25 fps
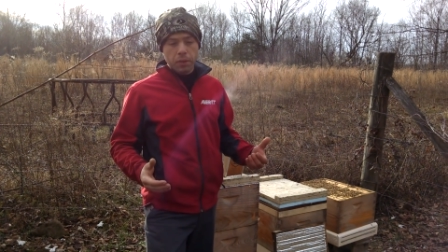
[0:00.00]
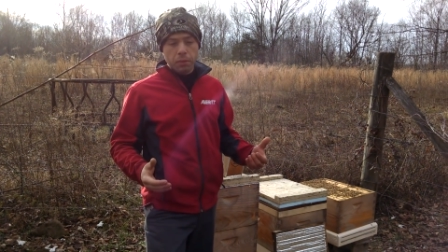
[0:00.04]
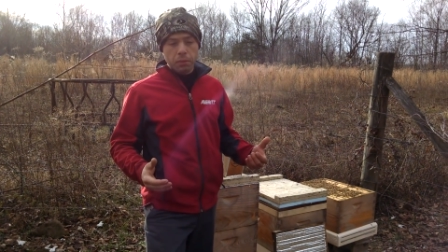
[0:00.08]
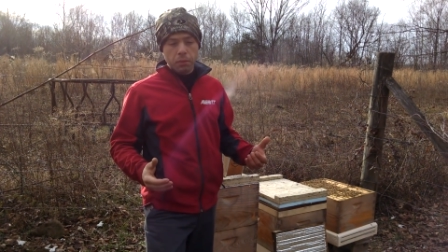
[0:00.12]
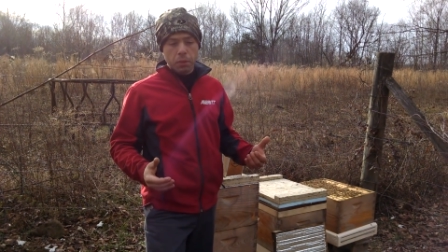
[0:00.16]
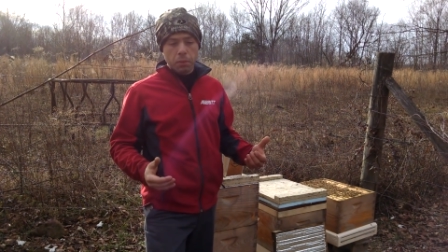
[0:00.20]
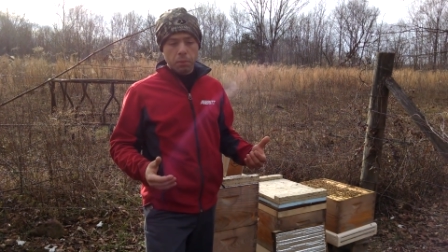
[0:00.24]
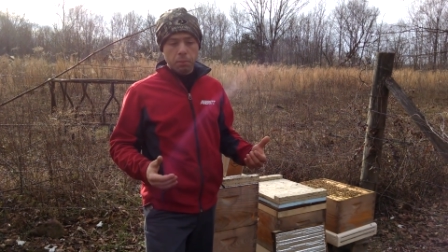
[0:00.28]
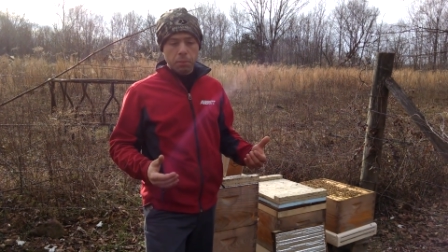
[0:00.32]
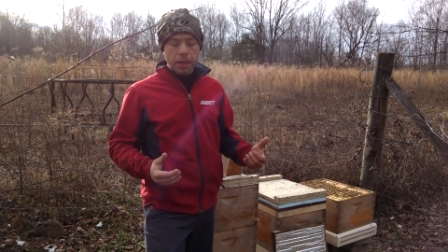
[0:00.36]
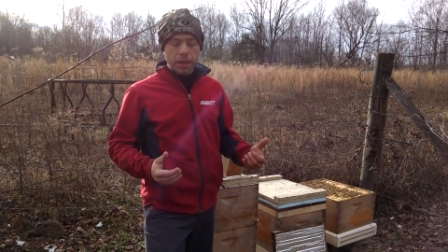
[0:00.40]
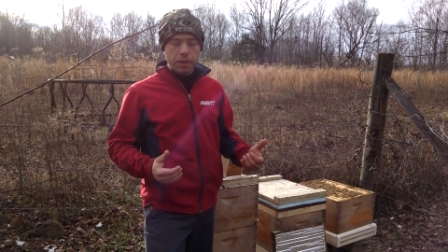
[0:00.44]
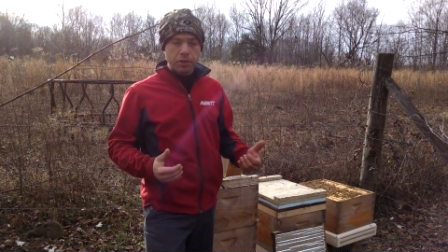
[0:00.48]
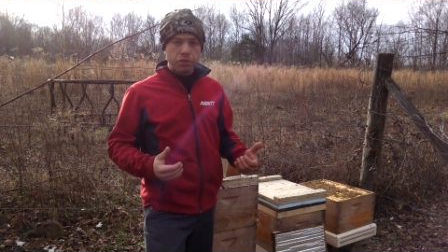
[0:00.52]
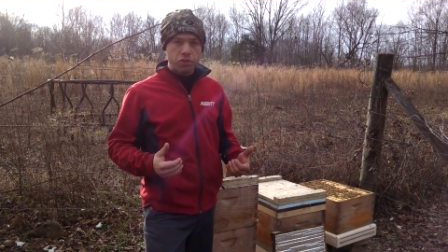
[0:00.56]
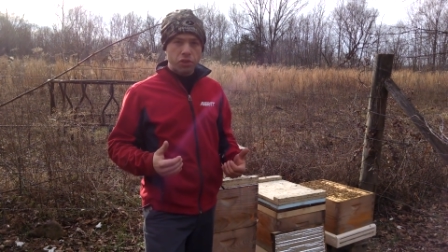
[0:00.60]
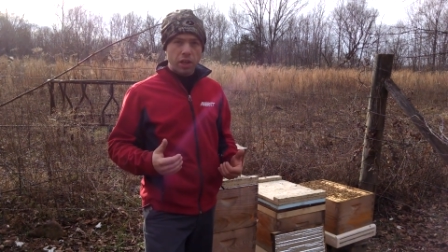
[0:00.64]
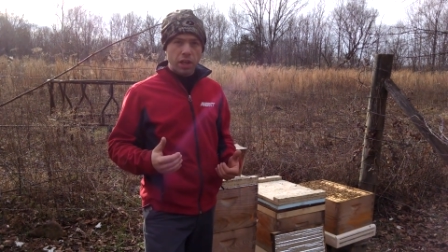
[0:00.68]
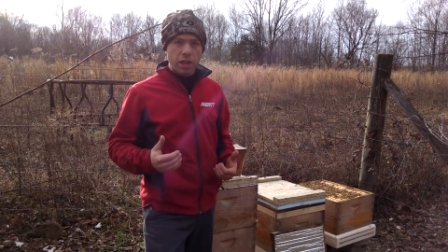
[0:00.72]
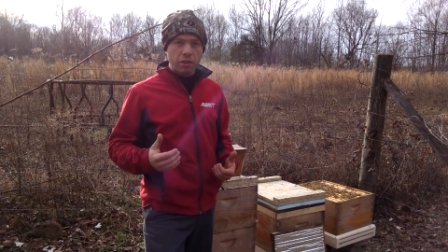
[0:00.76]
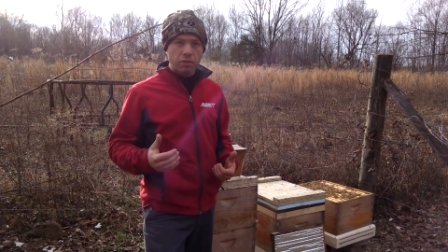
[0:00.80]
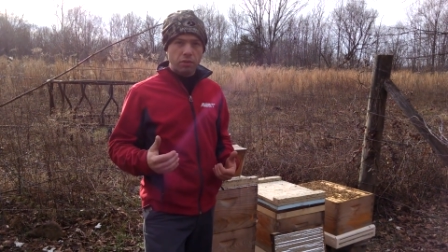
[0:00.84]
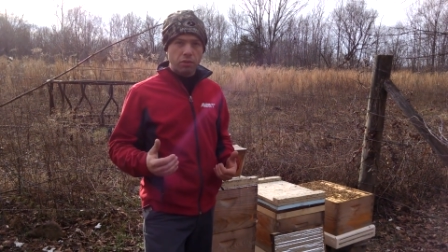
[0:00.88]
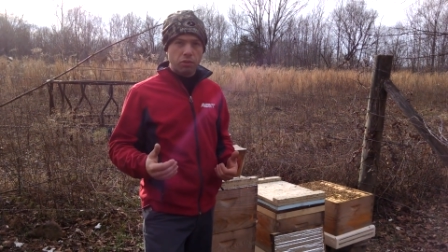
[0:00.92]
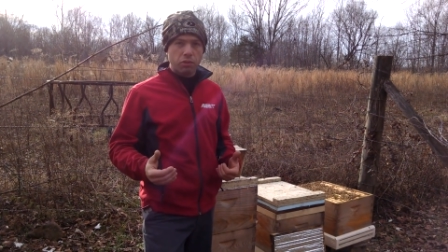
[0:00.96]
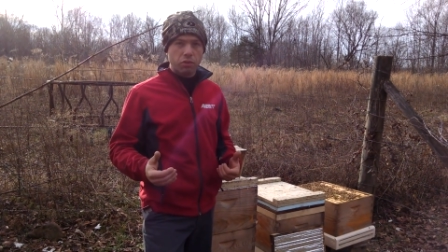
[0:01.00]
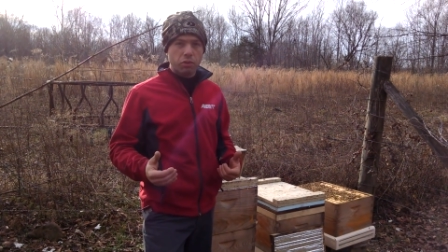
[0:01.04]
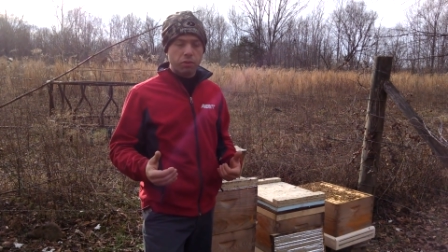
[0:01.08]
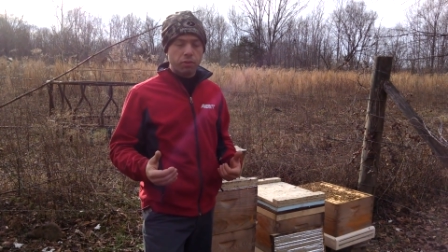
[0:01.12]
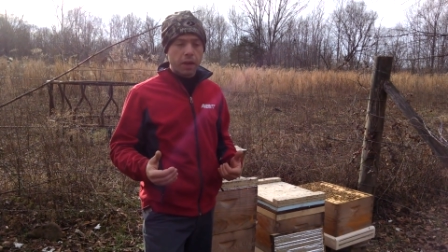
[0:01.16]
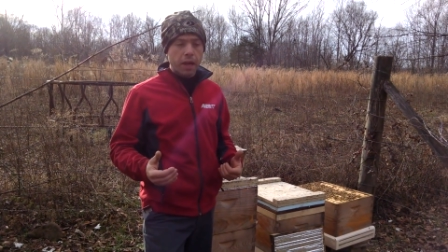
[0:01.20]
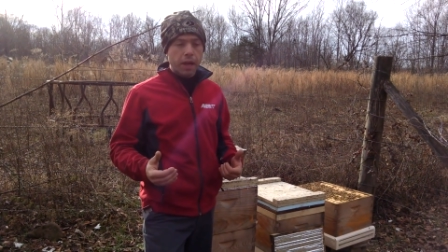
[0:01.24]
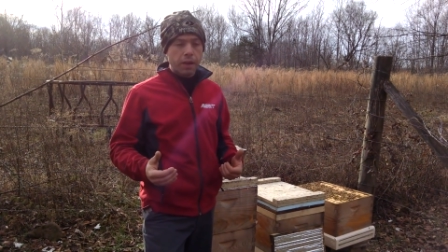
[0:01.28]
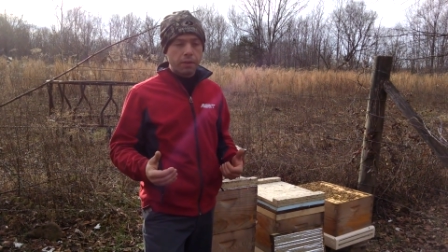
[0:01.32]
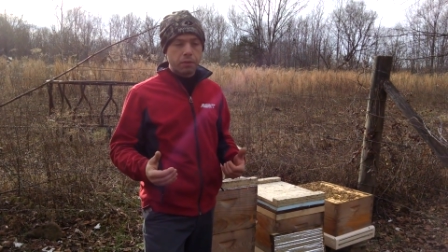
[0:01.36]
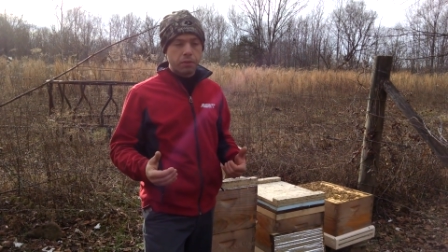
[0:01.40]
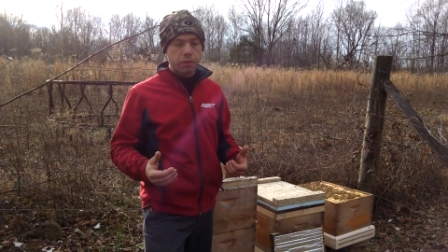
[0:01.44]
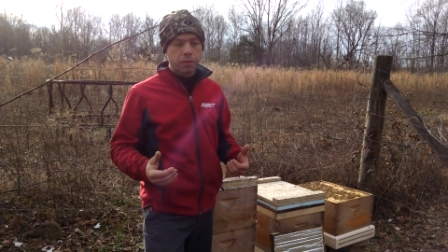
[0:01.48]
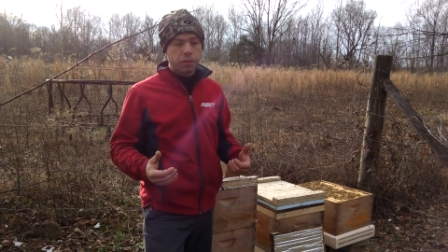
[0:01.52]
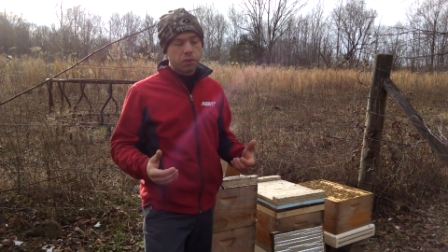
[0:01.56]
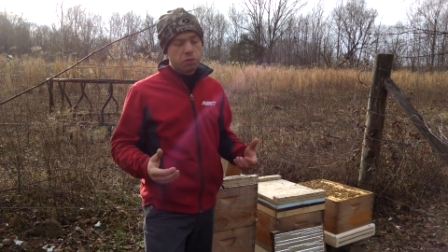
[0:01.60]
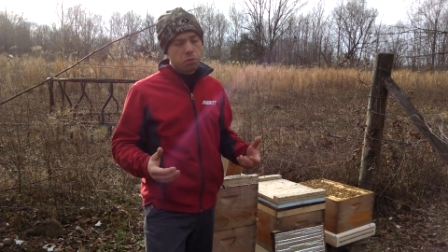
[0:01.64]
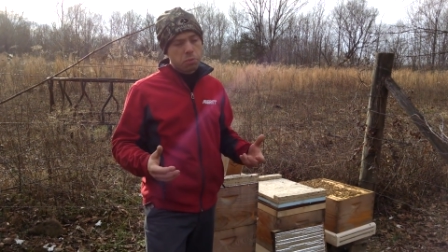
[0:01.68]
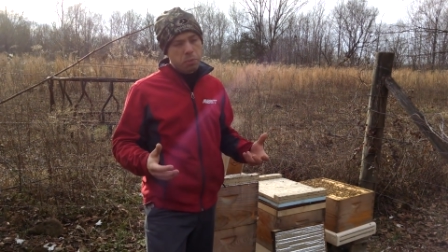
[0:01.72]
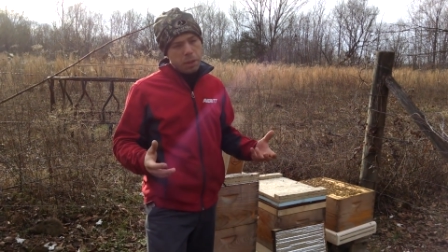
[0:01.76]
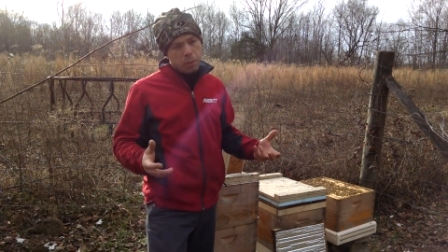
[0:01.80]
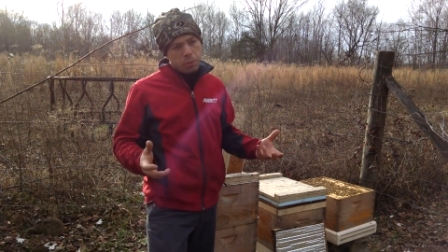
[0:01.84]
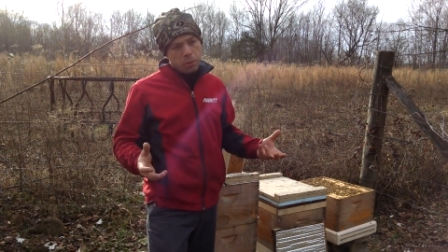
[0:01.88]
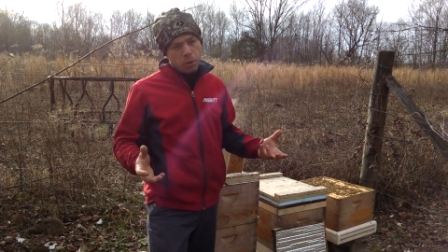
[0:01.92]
them the best chance of survival. Doesn't